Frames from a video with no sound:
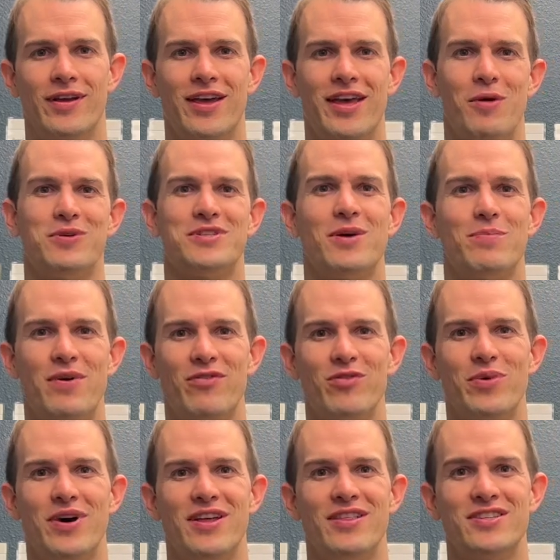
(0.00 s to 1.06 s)
Hey, what's up
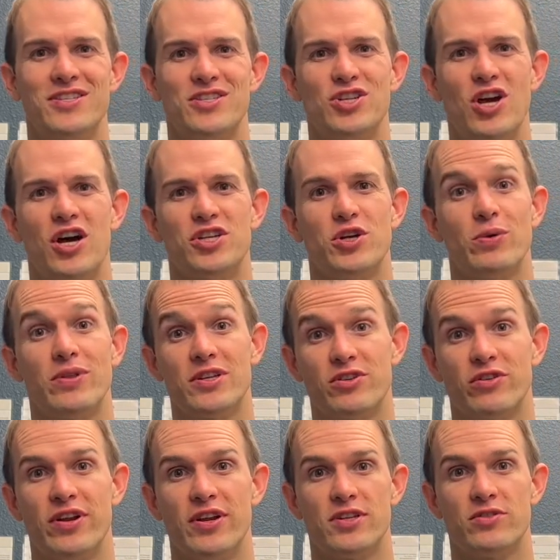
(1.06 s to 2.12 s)
everybody? This is Josh here with
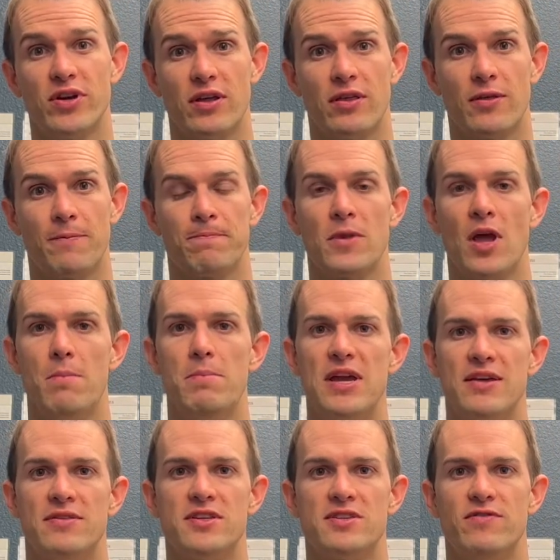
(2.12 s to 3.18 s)
Integrated Strength. I'm
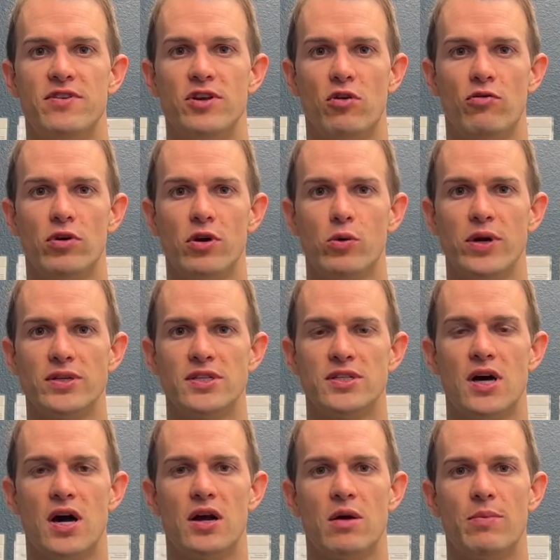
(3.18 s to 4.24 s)
making this video real quick to
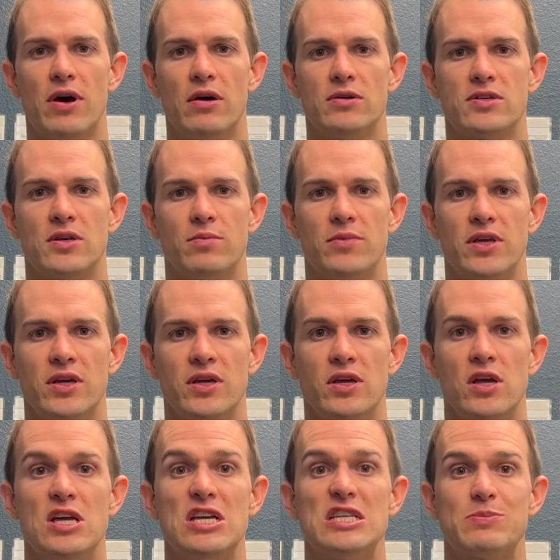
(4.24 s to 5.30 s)
talk about something
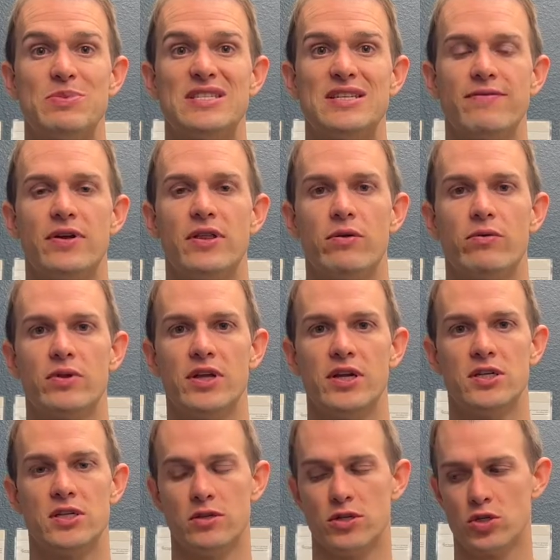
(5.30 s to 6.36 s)
specifically related
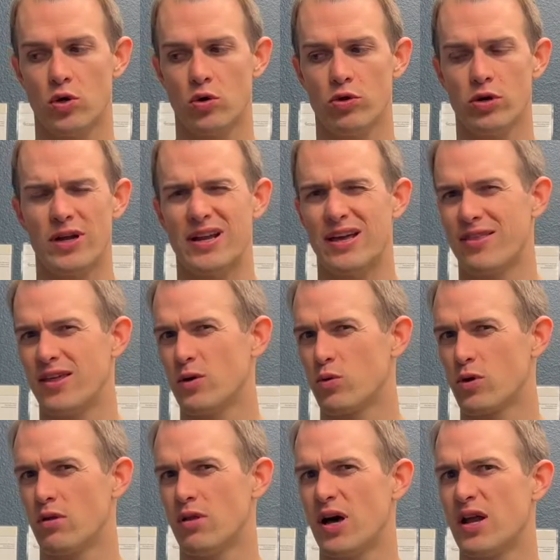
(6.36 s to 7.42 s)
to the shoulder and I think where
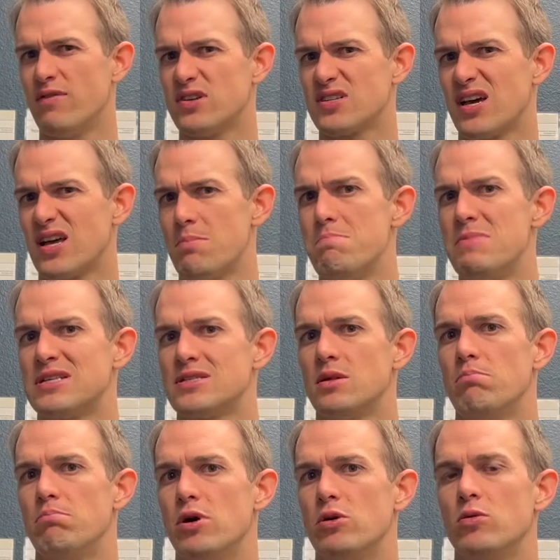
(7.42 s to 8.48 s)
a lot of us kind of miss the
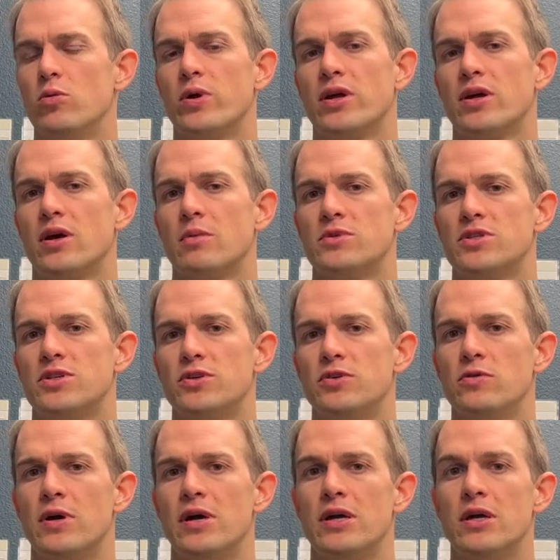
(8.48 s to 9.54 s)
boat when it comes
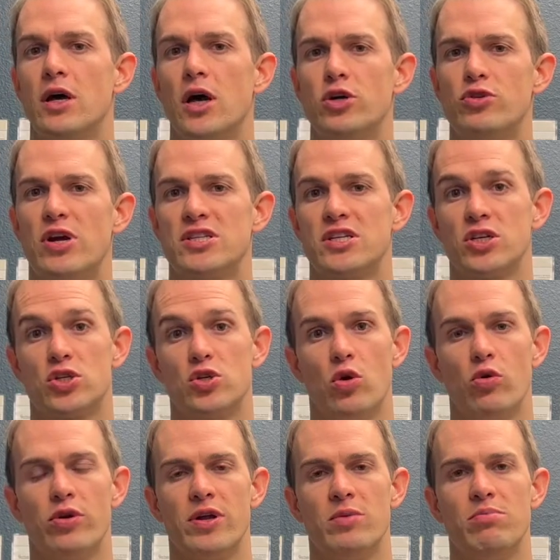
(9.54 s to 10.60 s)
to addressing
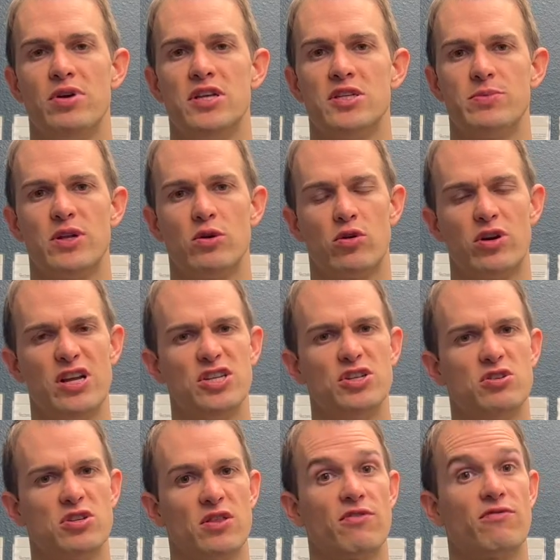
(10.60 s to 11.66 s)
shoulder impingement or
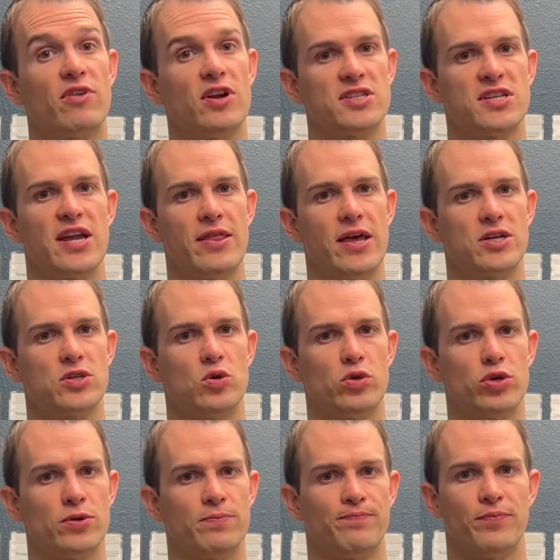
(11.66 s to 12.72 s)
issues on the front side of that
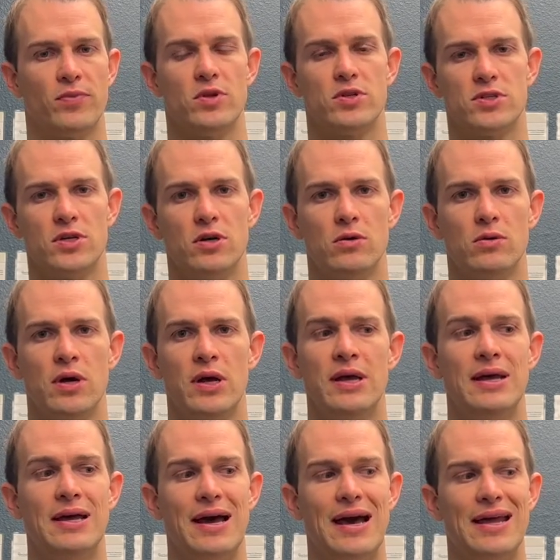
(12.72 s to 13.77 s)
shoulder. So
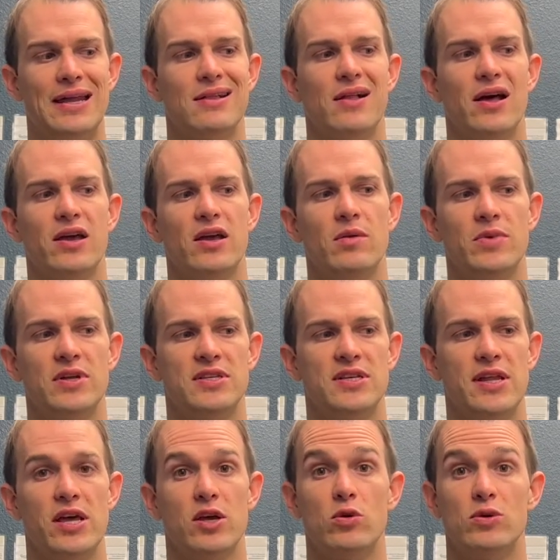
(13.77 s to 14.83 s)
I had a client come in
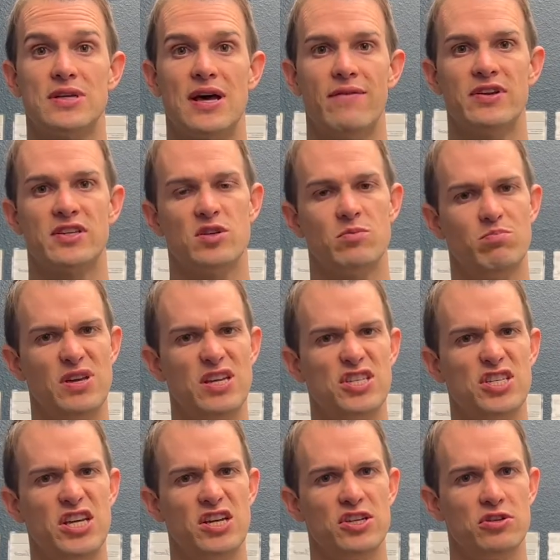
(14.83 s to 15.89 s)
today who was having some
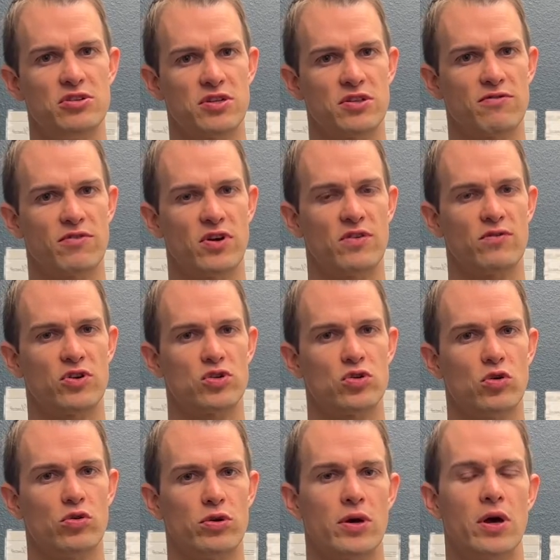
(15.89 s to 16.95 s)
pinchy issues on the front of her
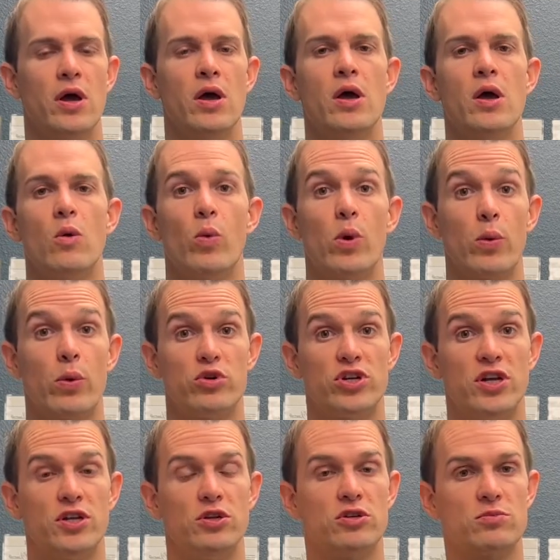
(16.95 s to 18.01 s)
shoulder when we were
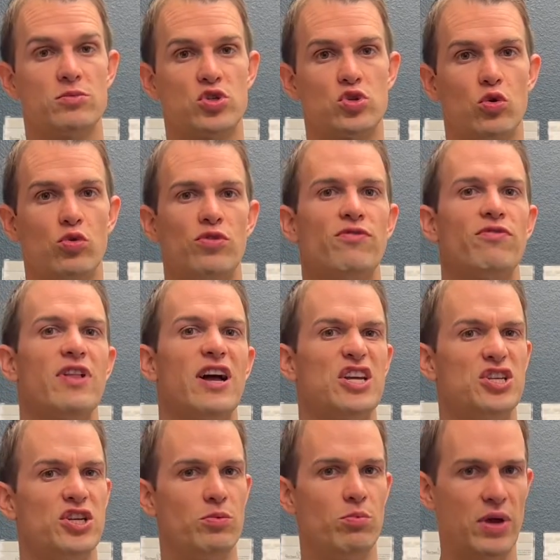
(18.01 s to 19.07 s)
trying to do some shoulder
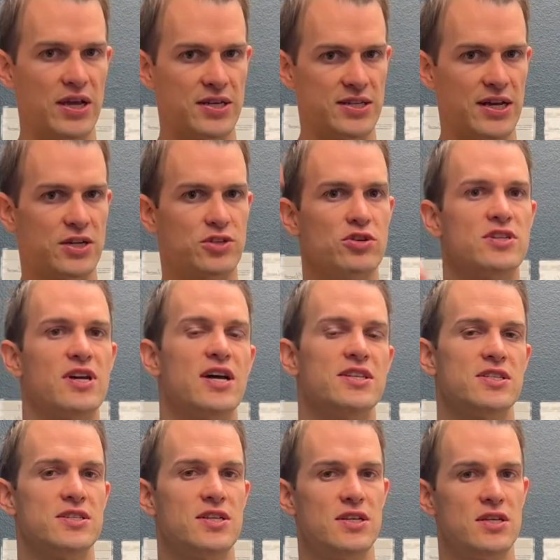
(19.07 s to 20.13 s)
flexion based
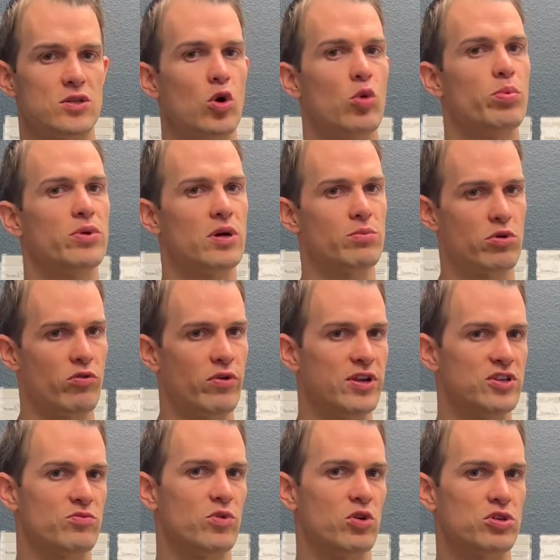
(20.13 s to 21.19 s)
exercises to just open up her range
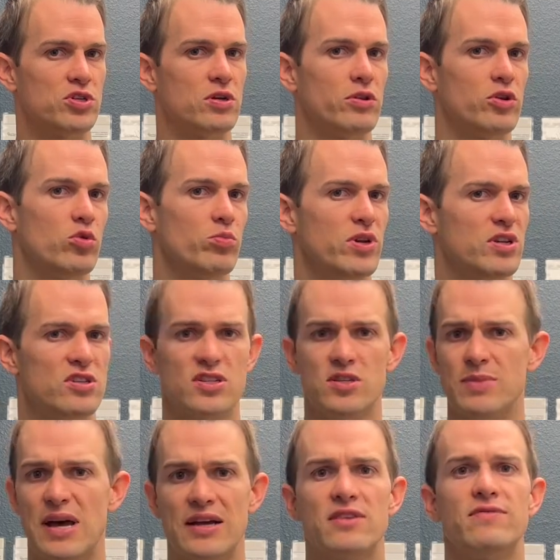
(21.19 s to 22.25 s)
of motion a little bit, just some
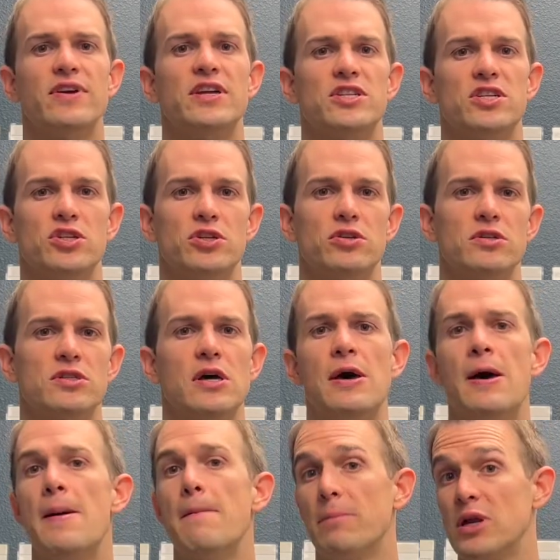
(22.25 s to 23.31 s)
activation drills,
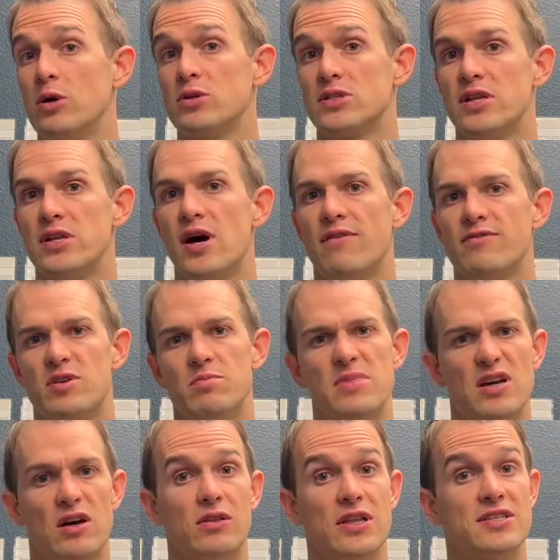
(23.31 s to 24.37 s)
but it was enough to
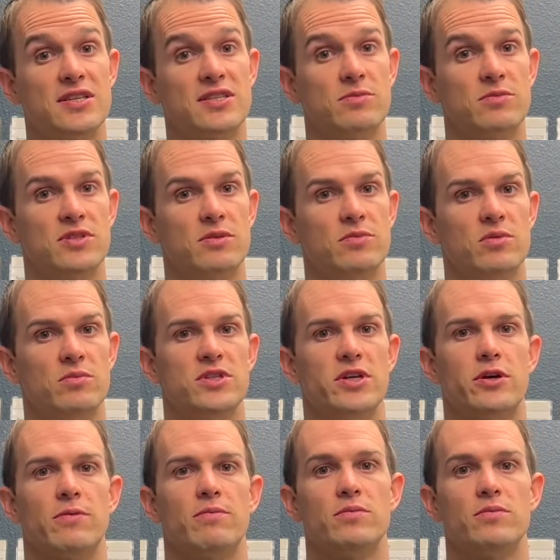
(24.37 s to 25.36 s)
elicit some symptoms here.